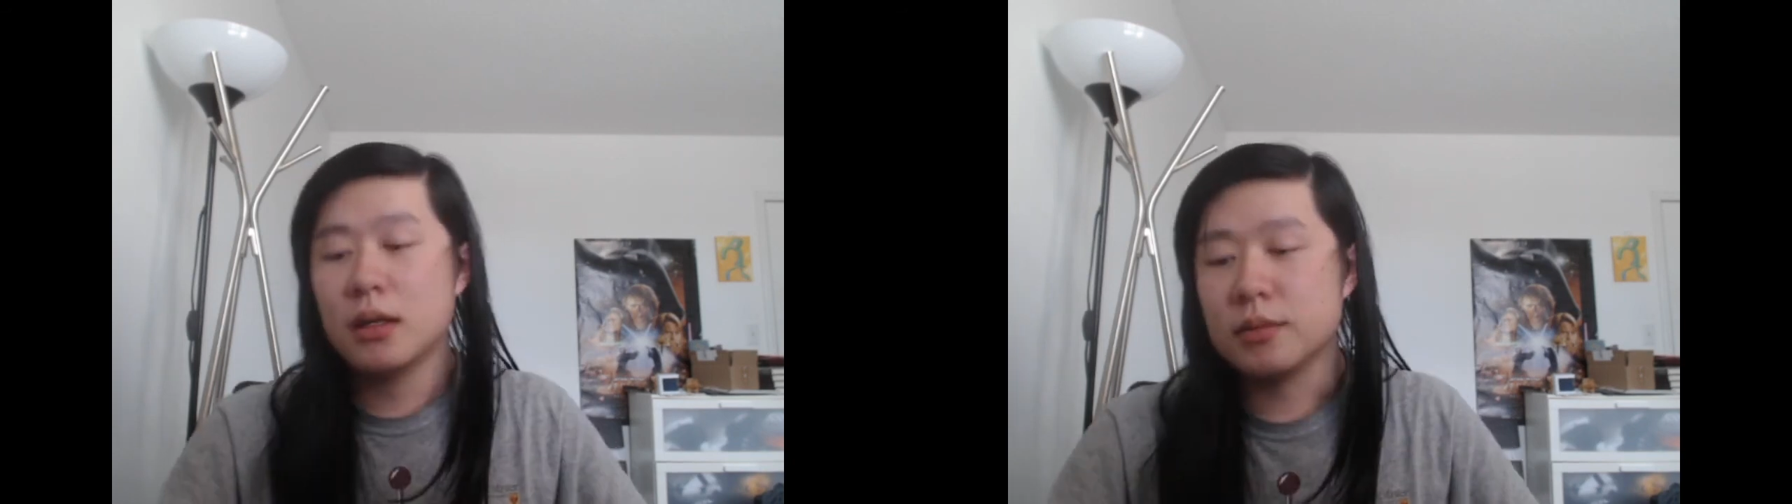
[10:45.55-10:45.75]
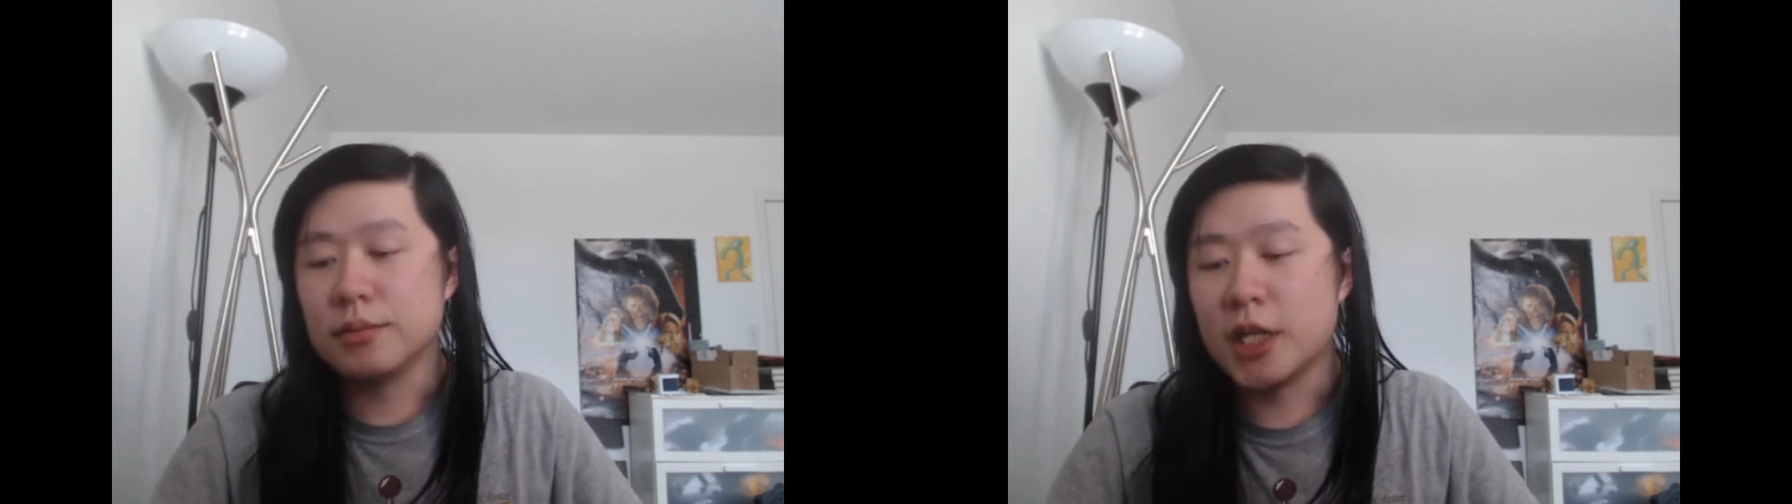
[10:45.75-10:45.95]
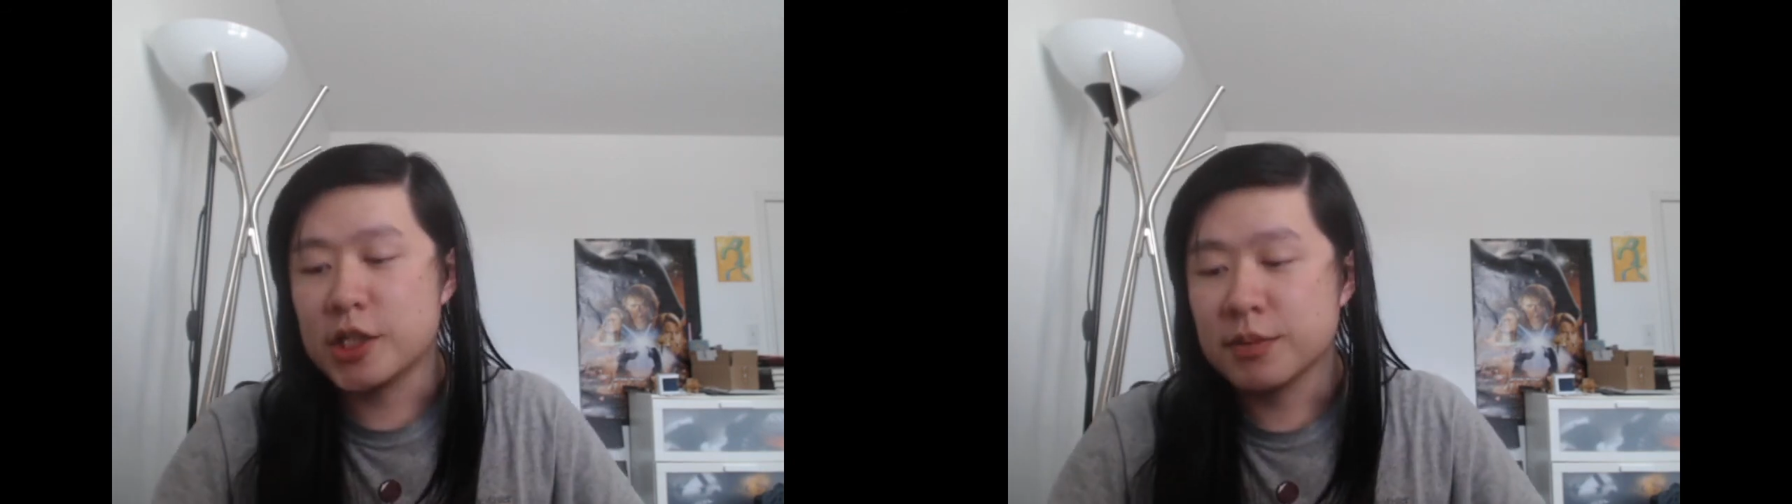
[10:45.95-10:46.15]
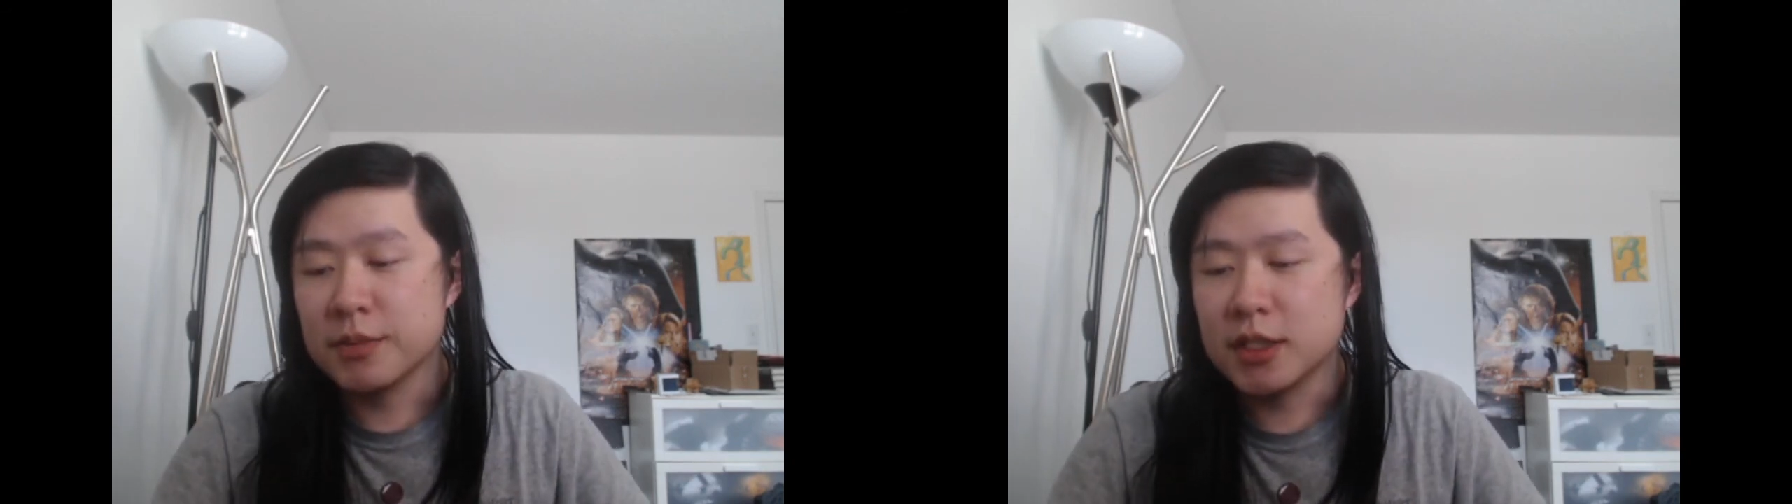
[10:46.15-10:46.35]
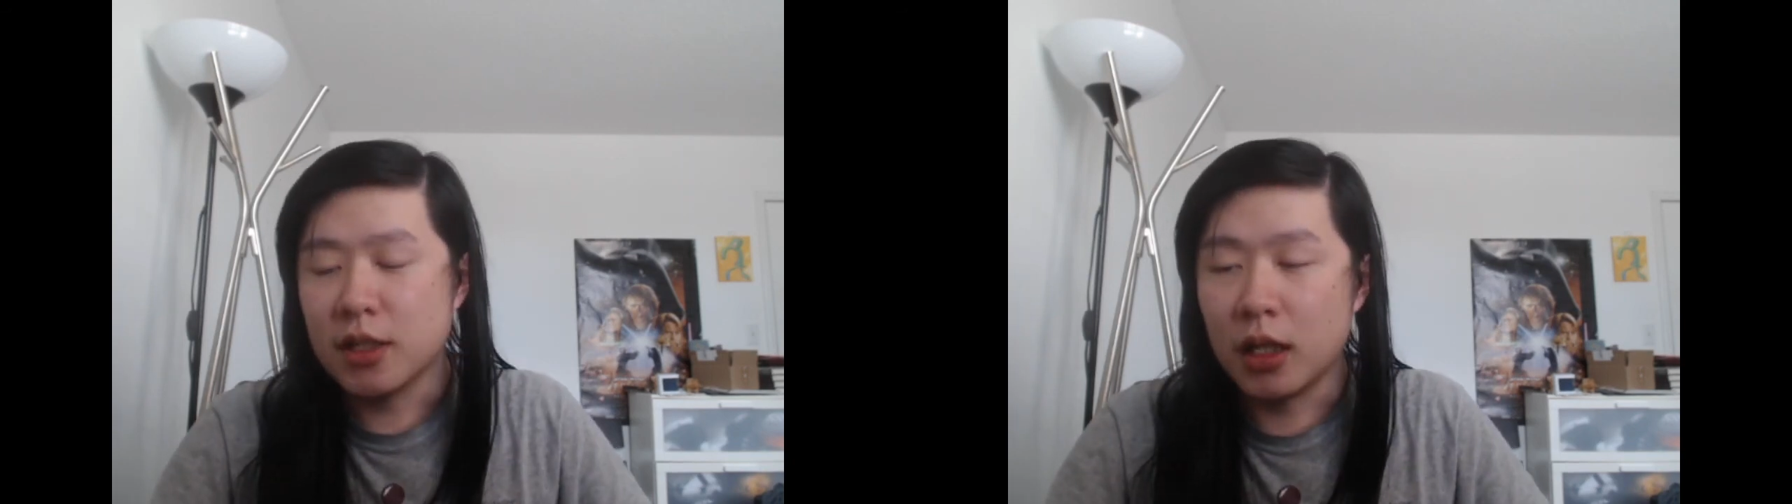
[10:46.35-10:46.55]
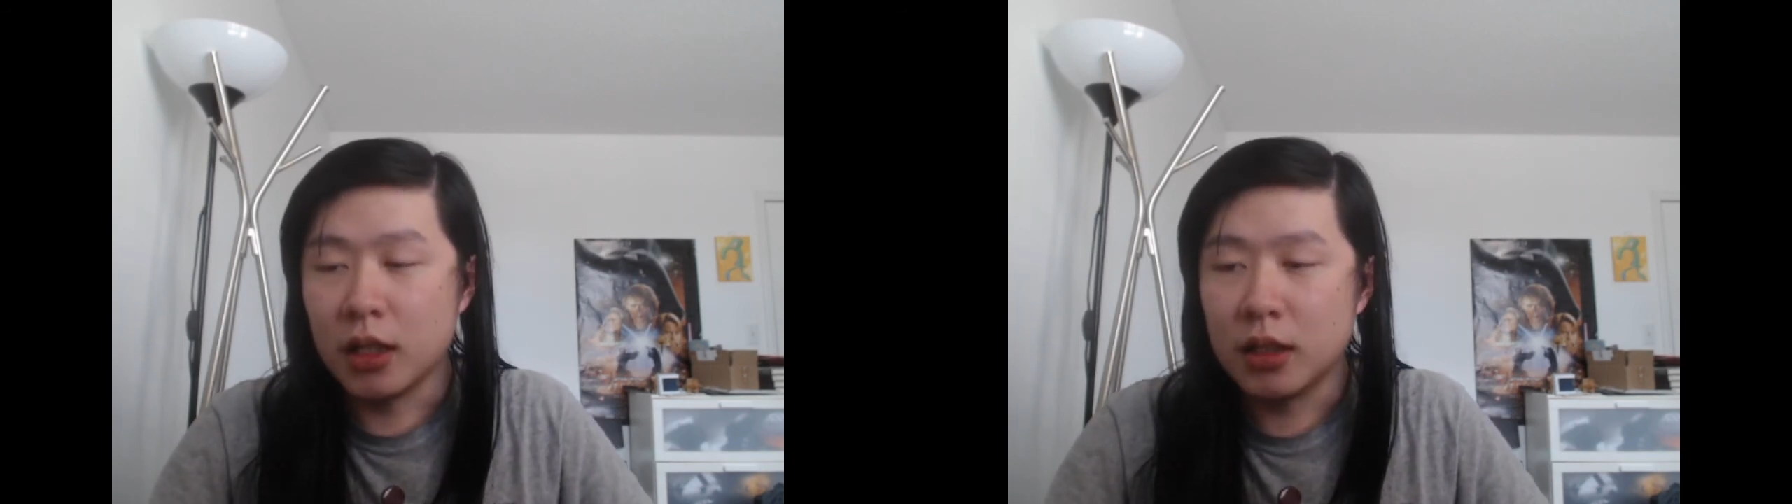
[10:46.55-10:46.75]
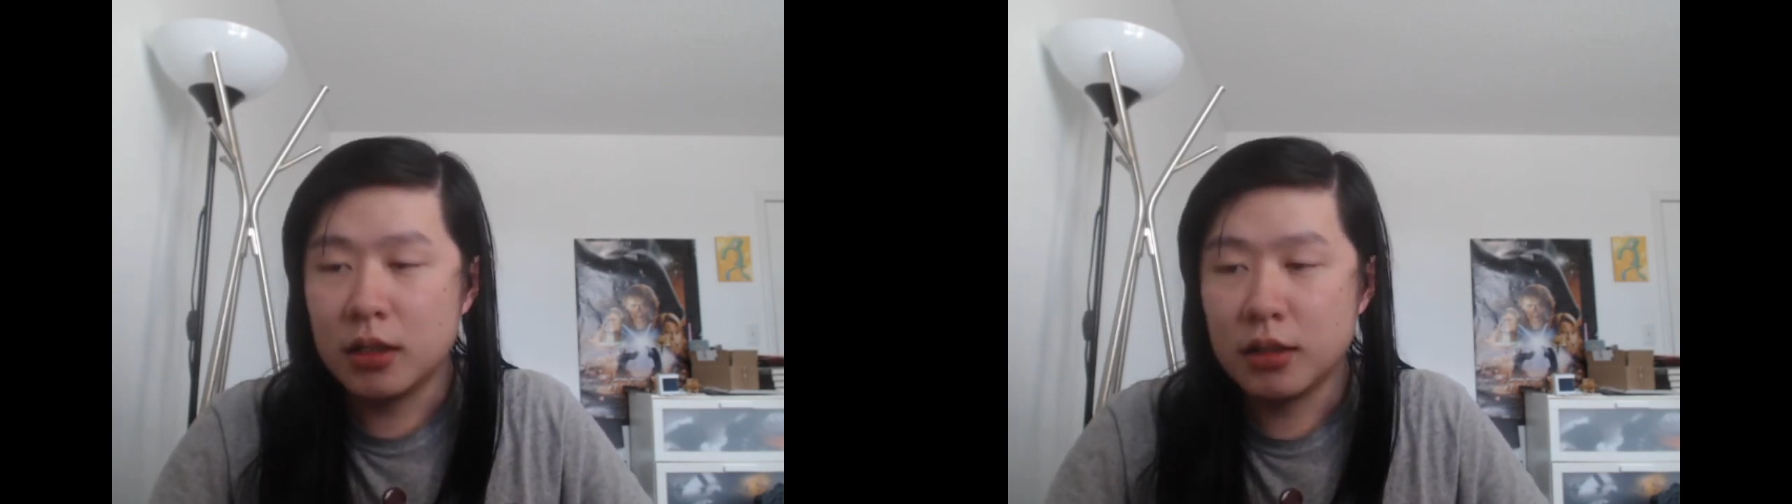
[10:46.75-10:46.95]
Magic masala.